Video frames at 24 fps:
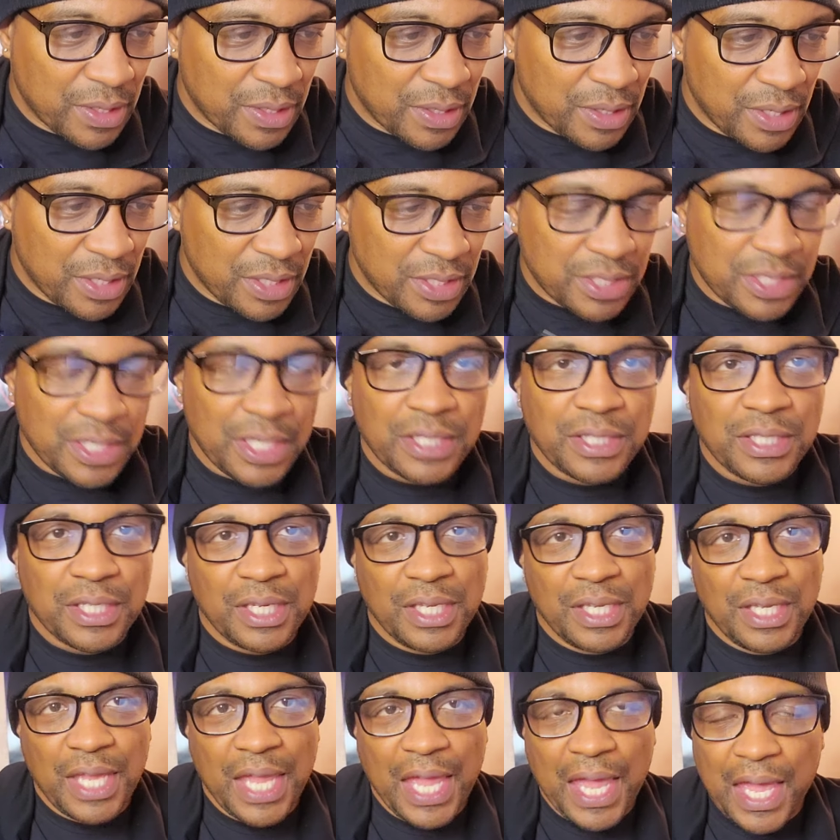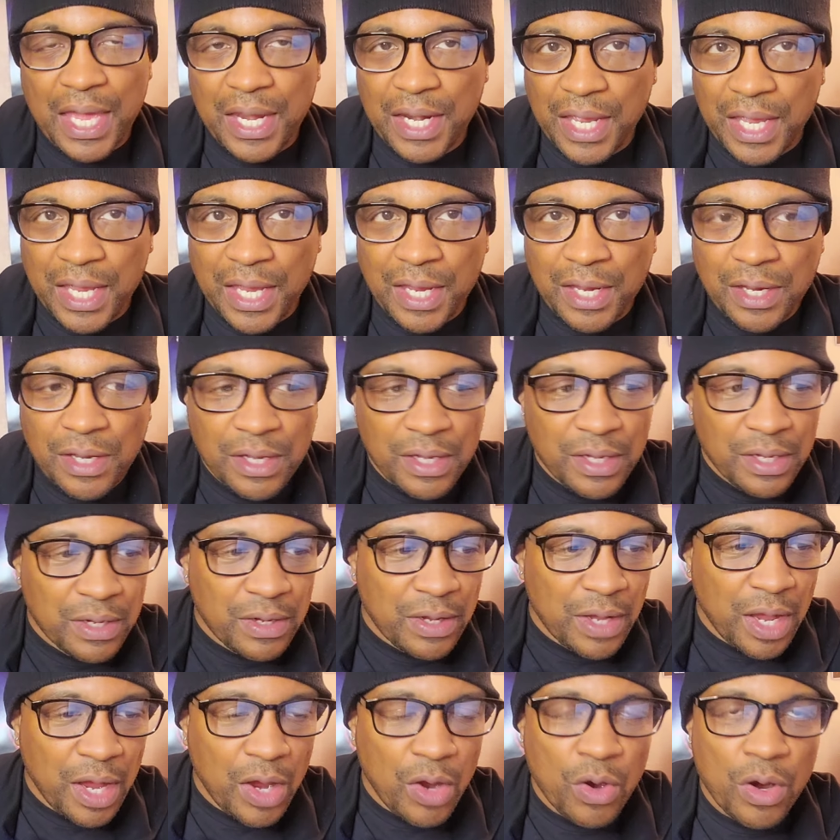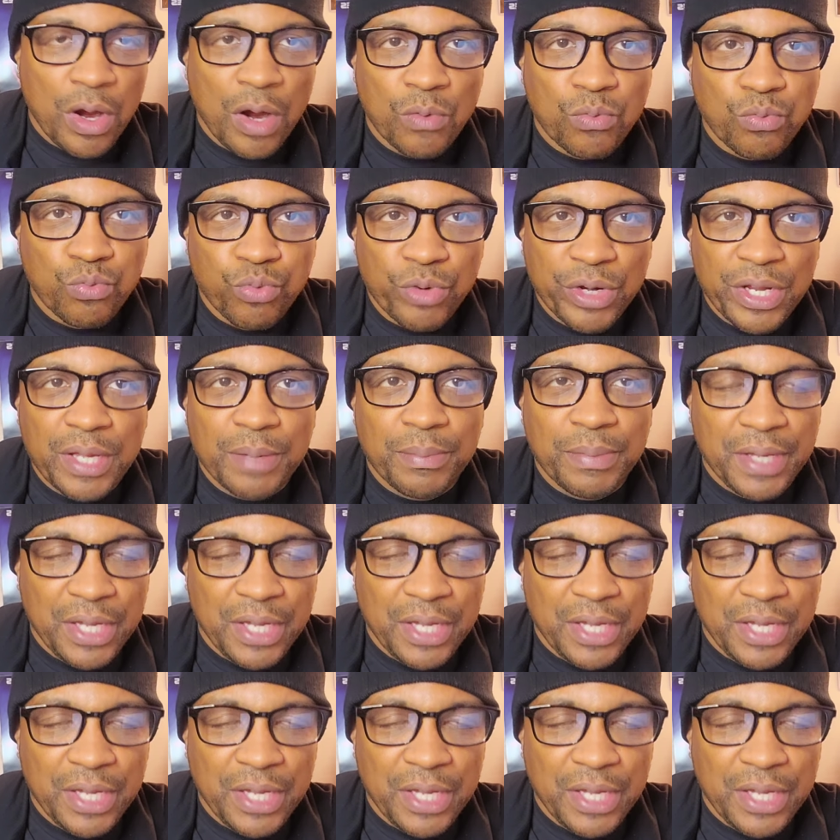he said that he had a rib